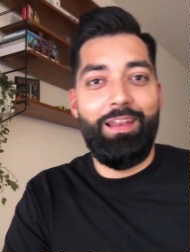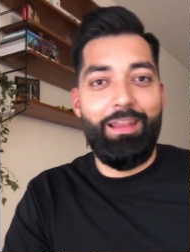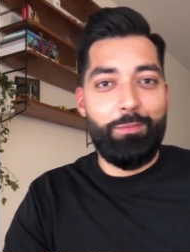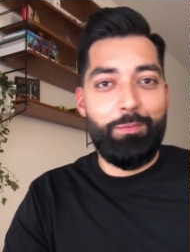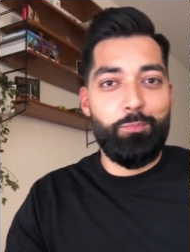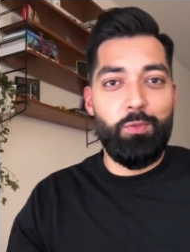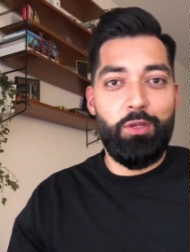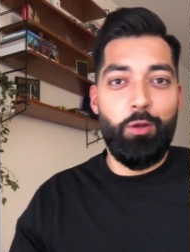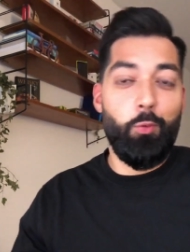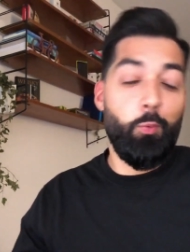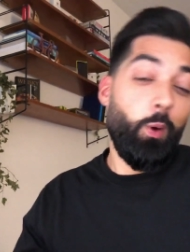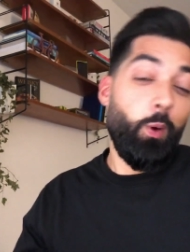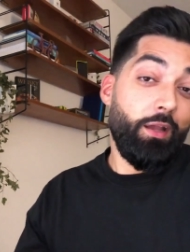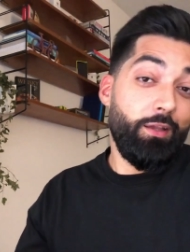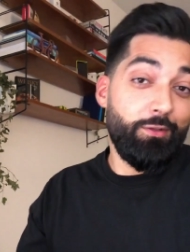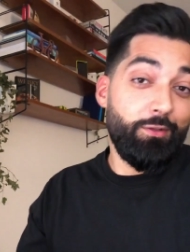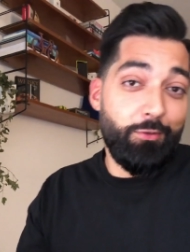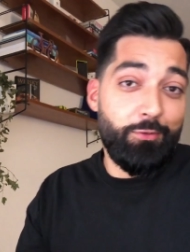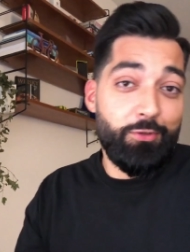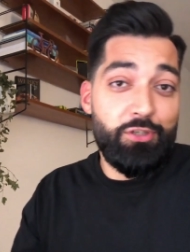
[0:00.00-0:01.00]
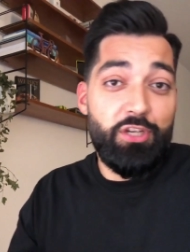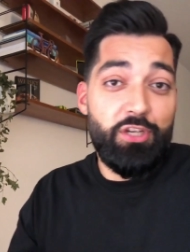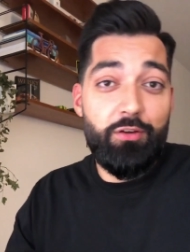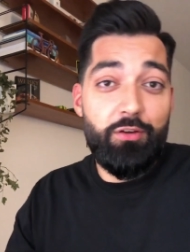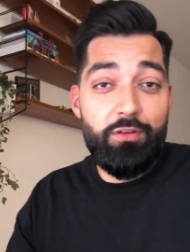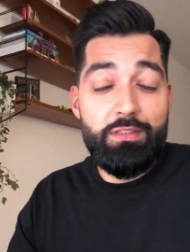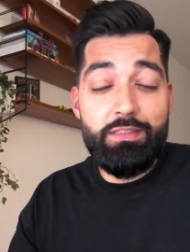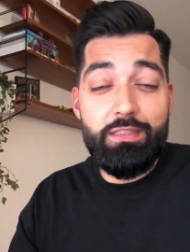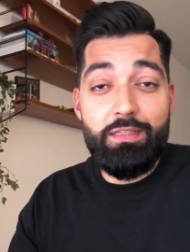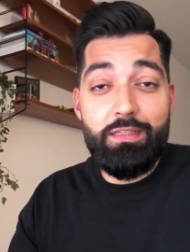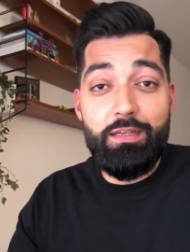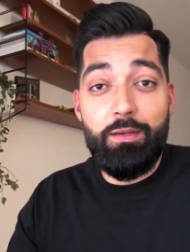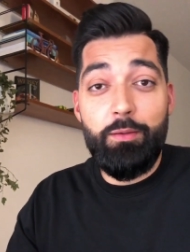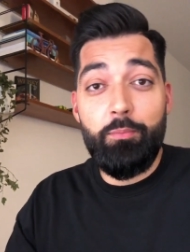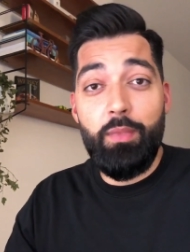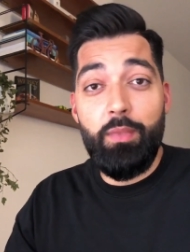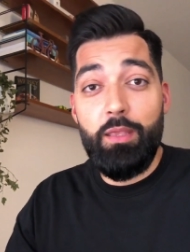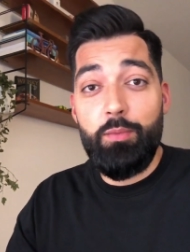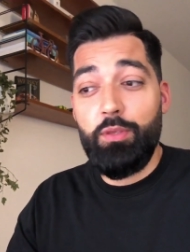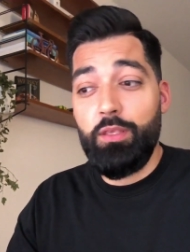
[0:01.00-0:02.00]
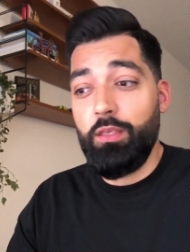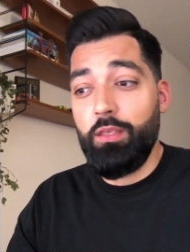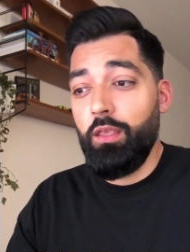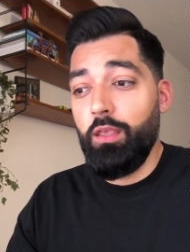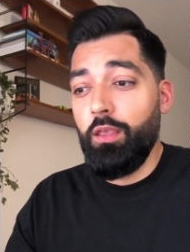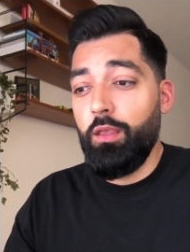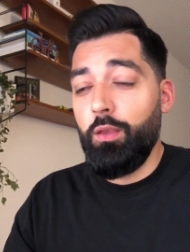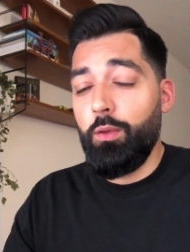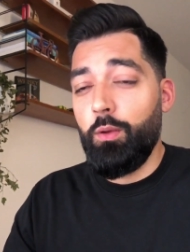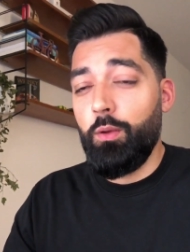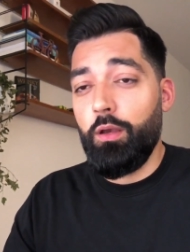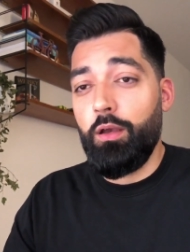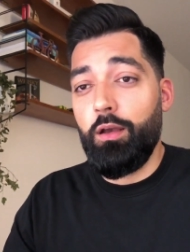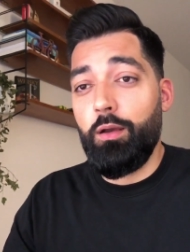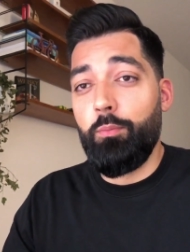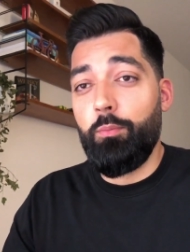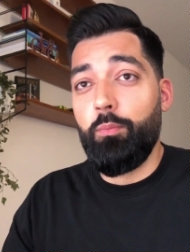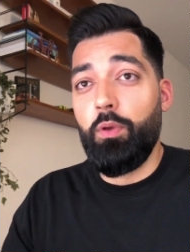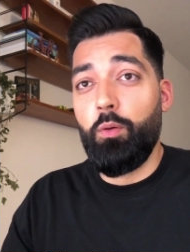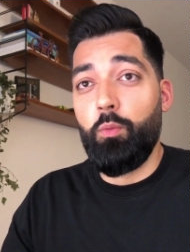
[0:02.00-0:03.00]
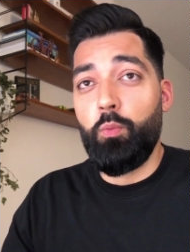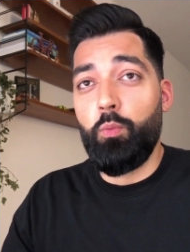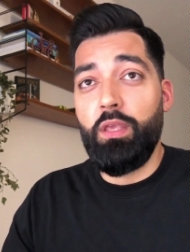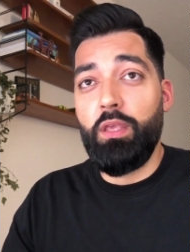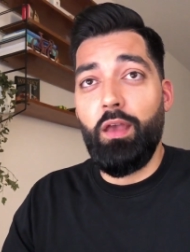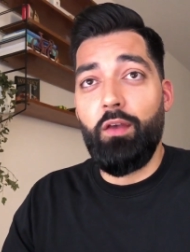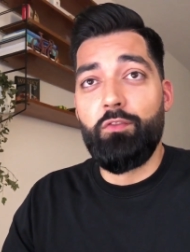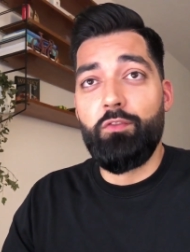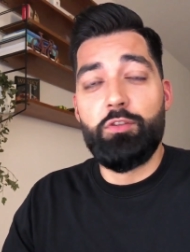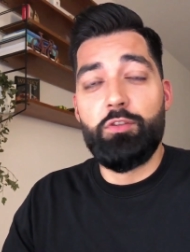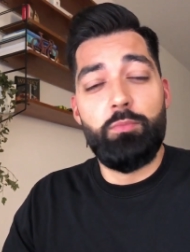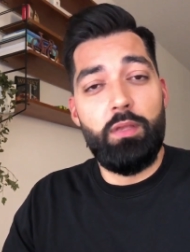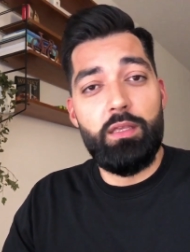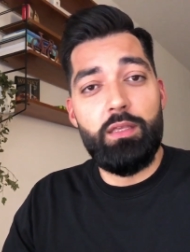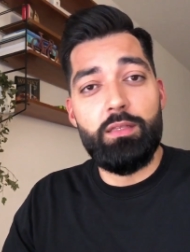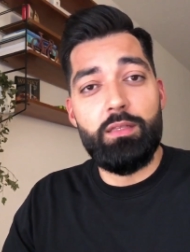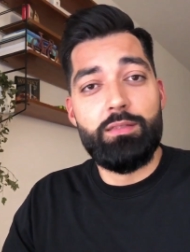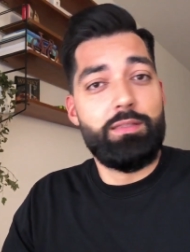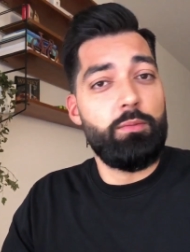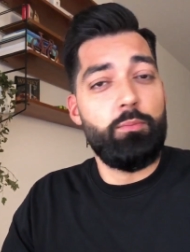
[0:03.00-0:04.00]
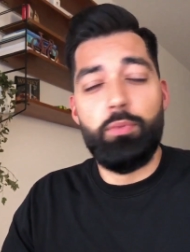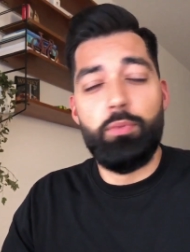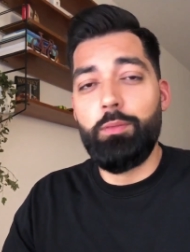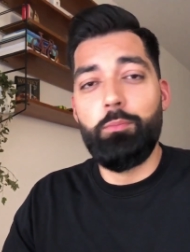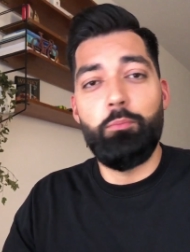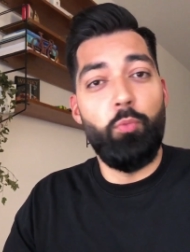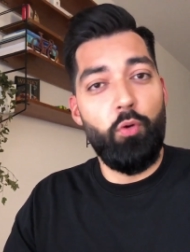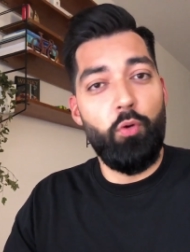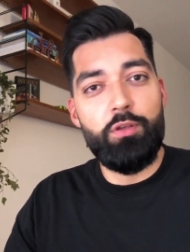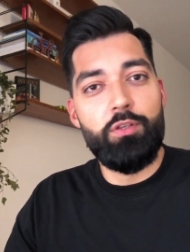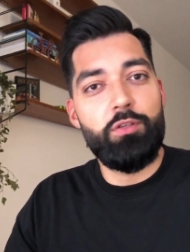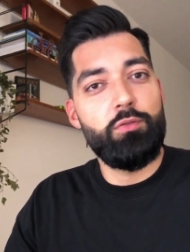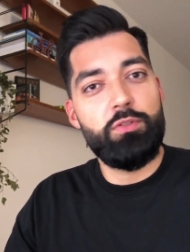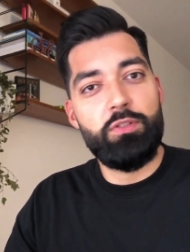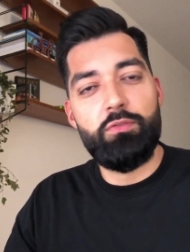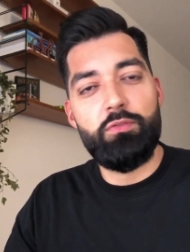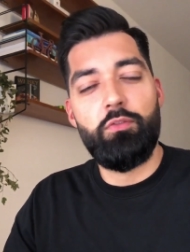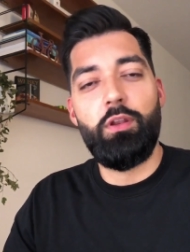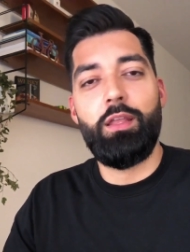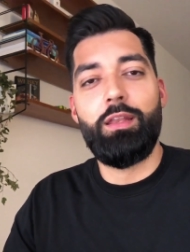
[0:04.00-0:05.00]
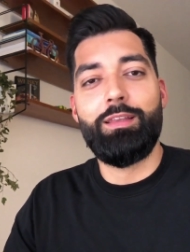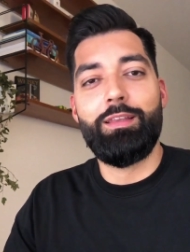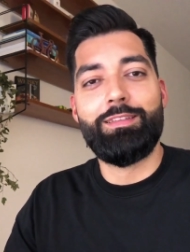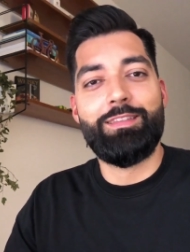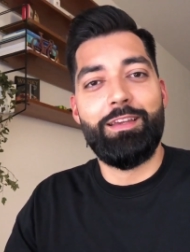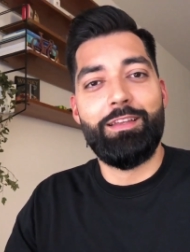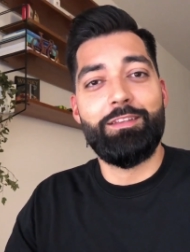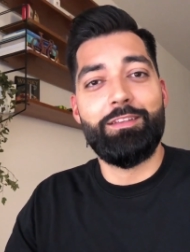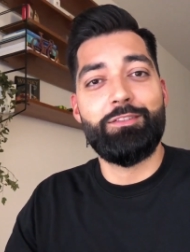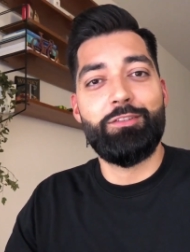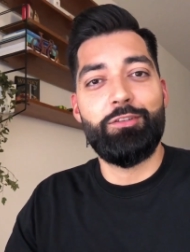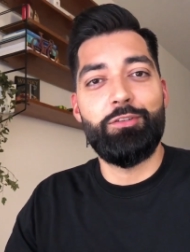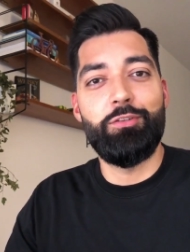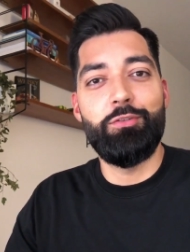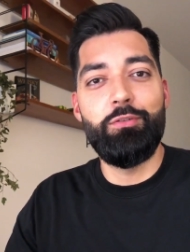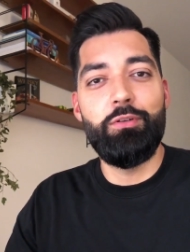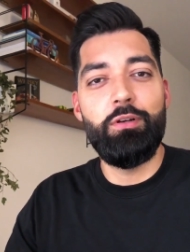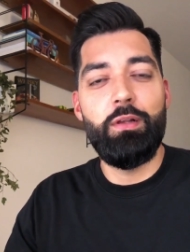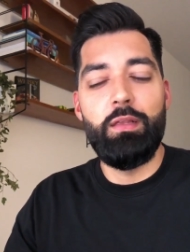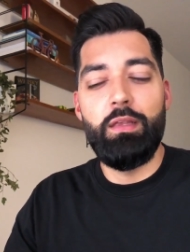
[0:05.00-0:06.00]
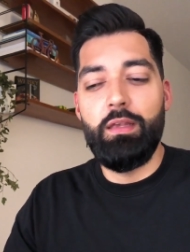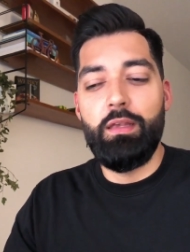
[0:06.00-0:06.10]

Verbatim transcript: let me know why you don't share it. Uh, maybe um, we have to make it simply more useful and exciting to you.